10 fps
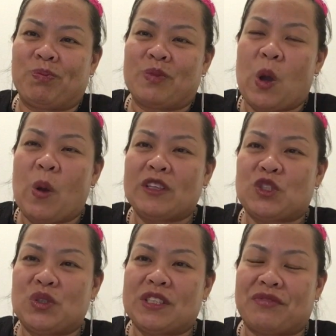going
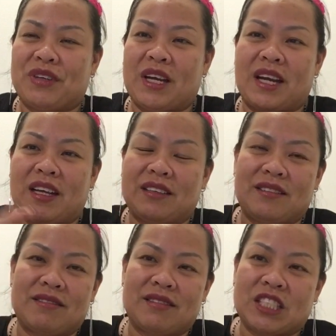to
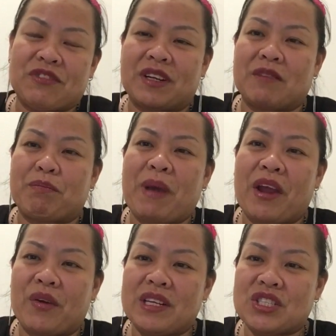different
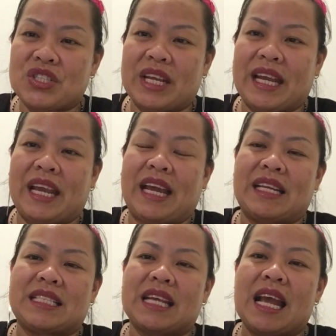parish,
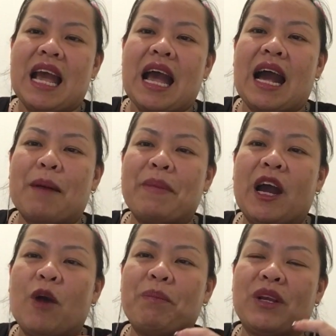and I'm
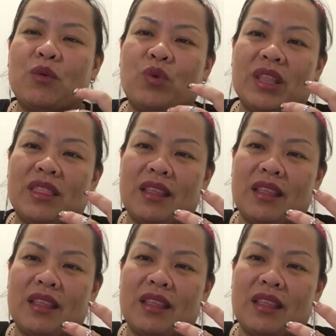helping with